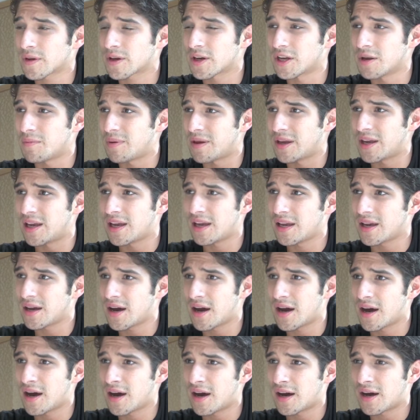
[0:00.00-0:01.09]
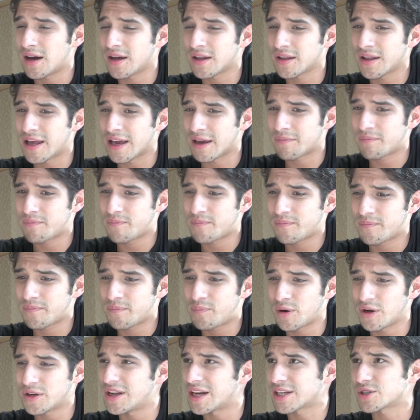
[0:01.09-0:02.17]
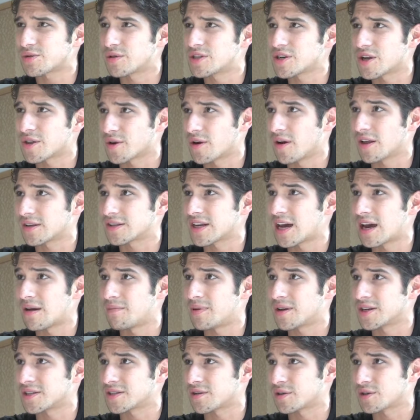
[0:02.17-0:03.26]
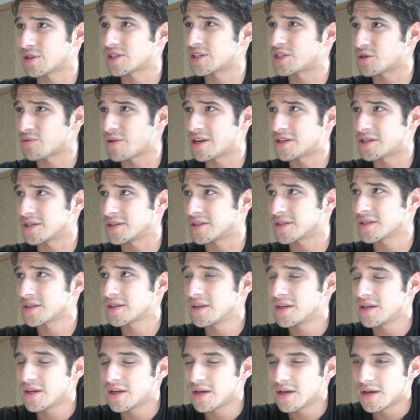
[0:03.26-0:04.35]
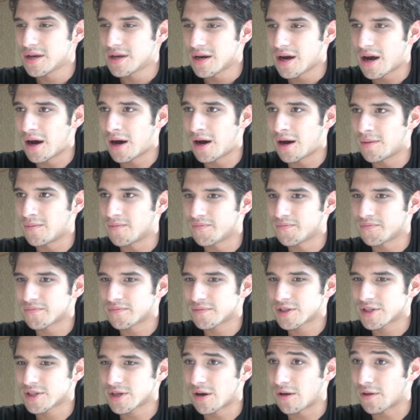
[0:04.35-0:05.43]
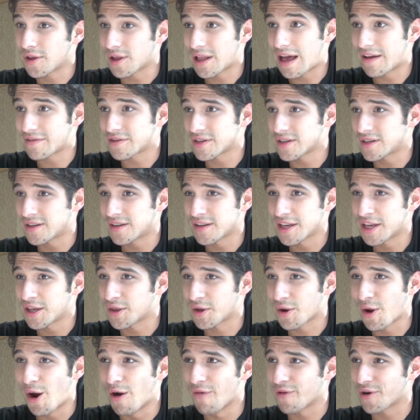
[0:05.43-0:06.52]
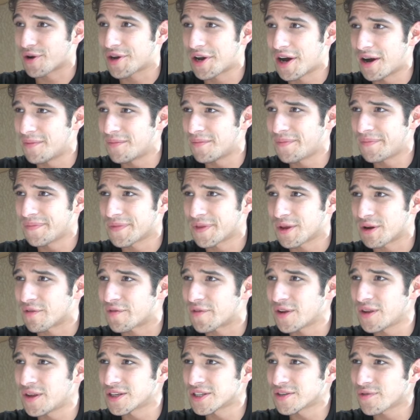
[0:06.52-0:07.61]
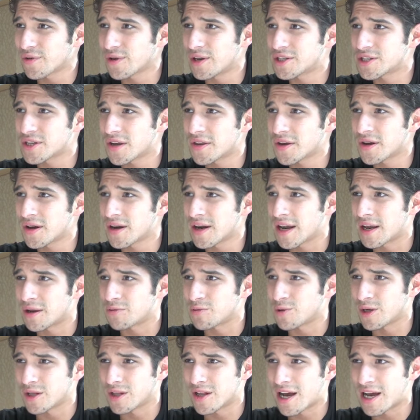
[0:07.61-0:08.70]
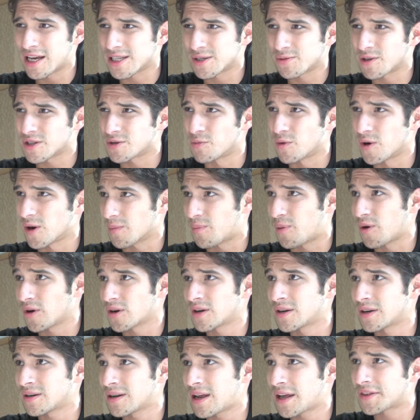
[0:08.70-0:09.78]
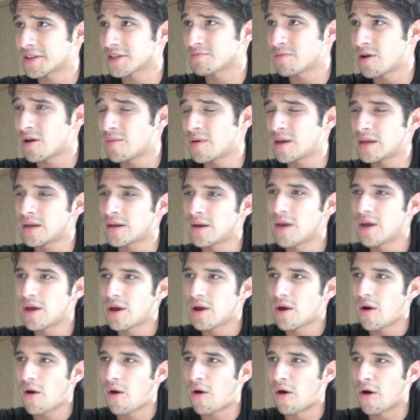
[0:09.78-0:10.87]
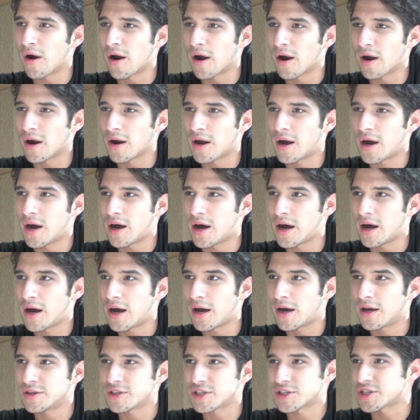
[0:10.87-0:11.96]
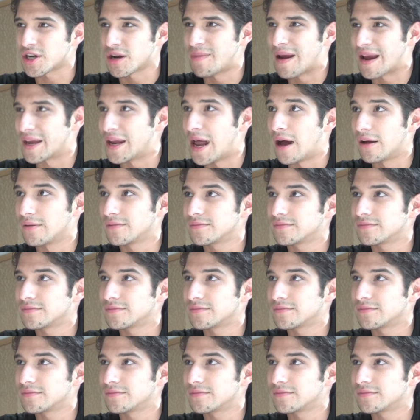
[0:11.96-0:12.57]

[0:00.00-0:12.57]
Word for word: going to be uh, like right next to each other all the time because of their situations. Um, so they'll have to either overcome their feelings for each other and realize what's more important at this moment, or uh, just start making out,